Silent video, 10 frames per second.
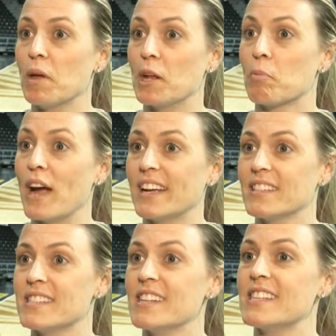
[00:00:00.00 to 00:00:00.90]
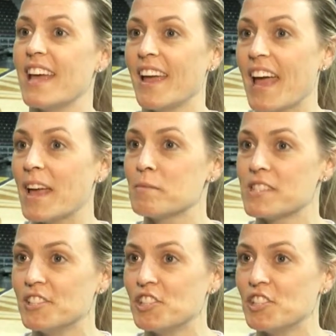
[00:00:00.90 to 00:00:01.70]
been to practices and games this